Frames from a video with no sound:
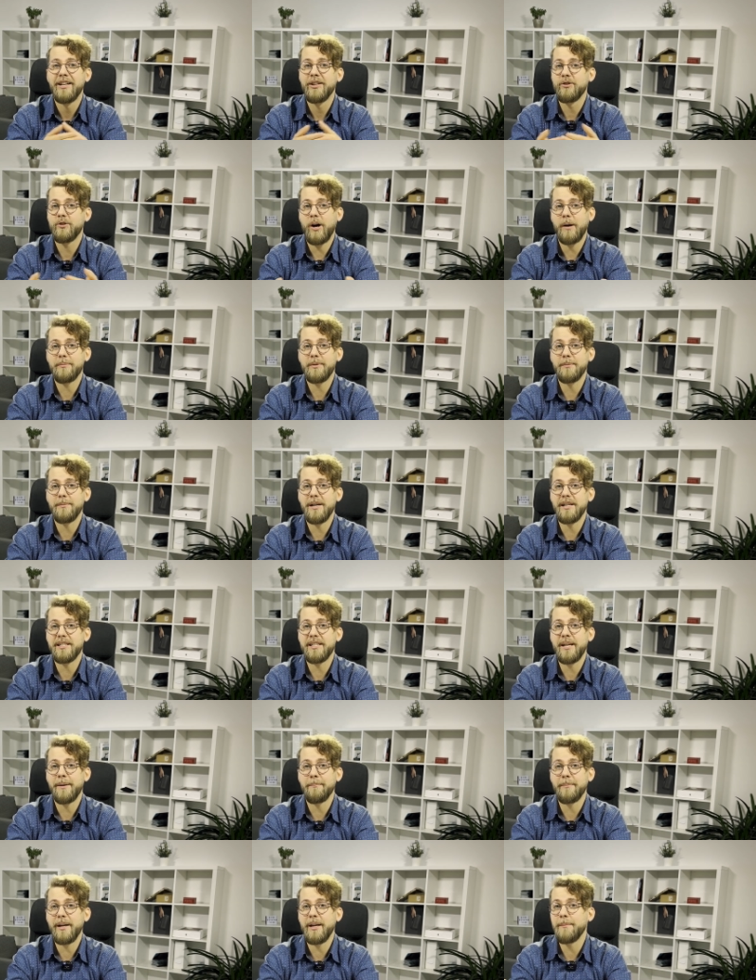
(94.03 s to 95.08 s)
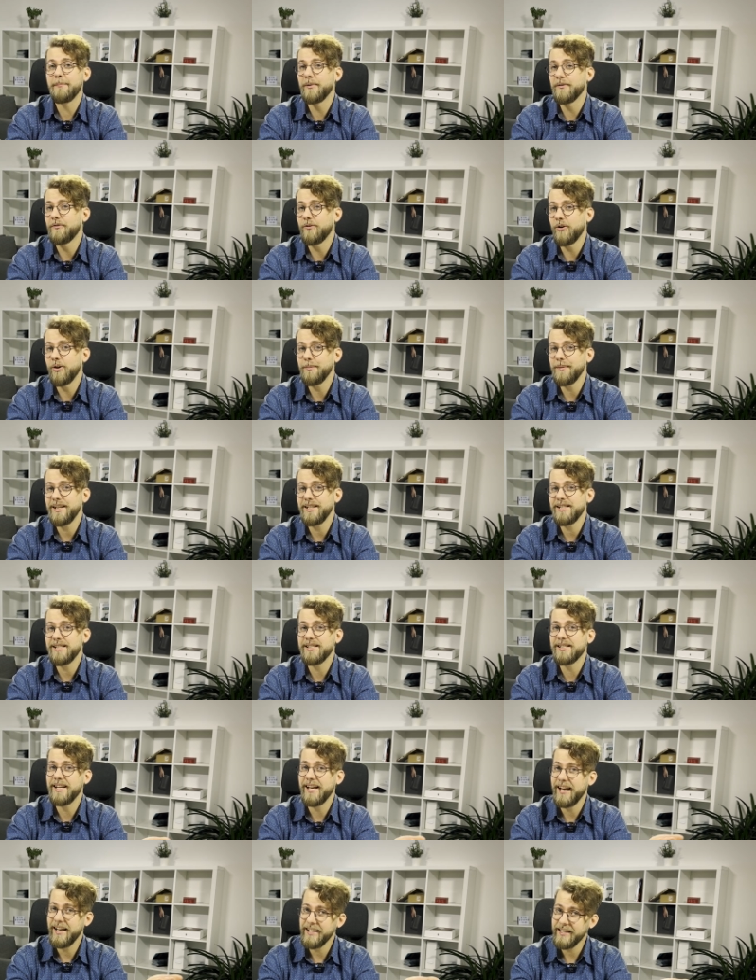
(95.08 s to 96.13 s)
To optimize campaign performance
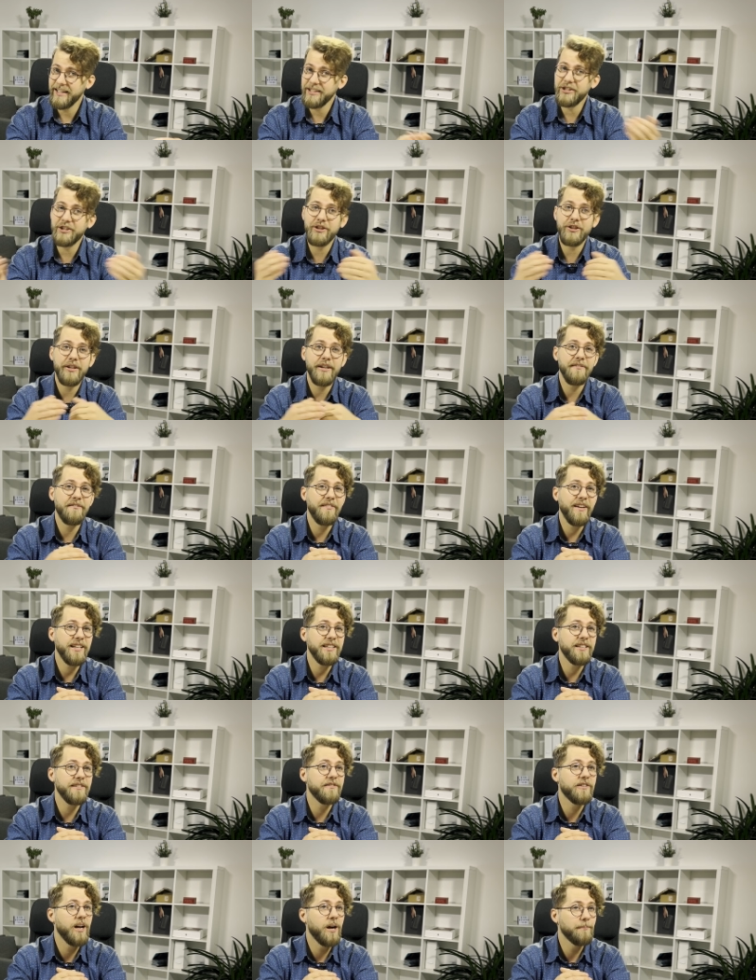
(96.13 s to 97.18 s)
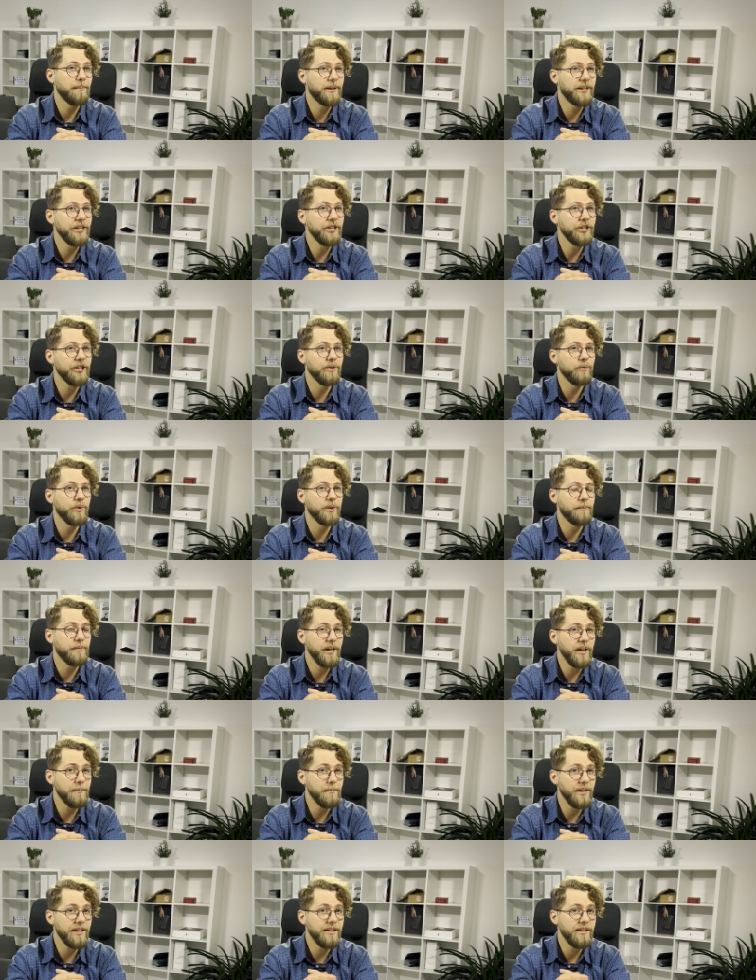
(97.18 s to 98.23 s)
and ensure effective competition with
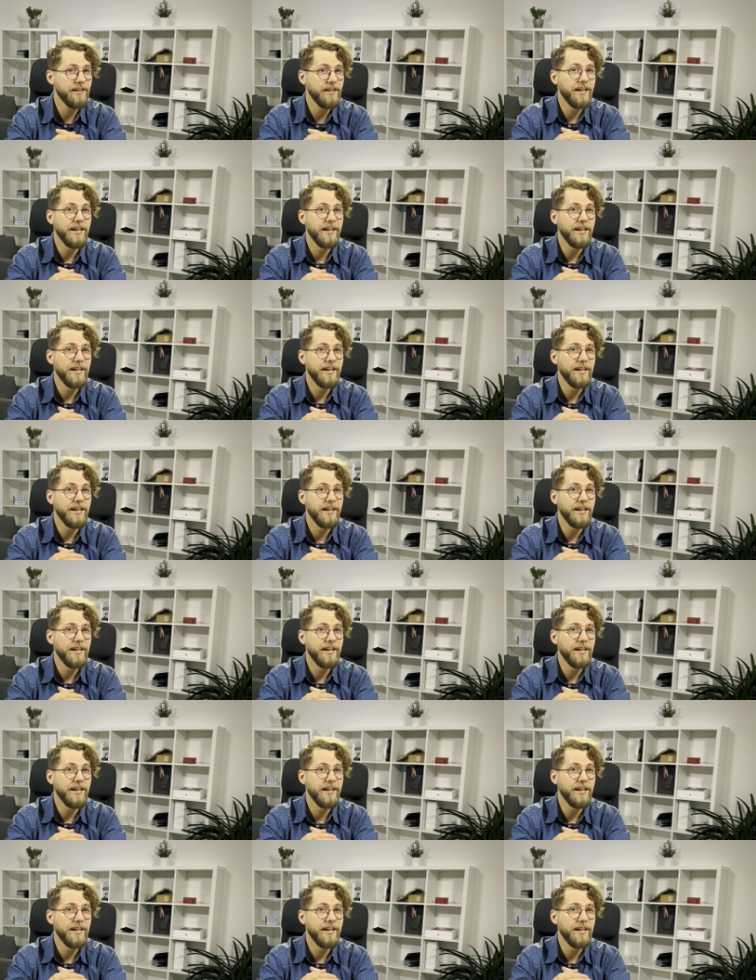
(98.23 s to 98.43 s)
prebid.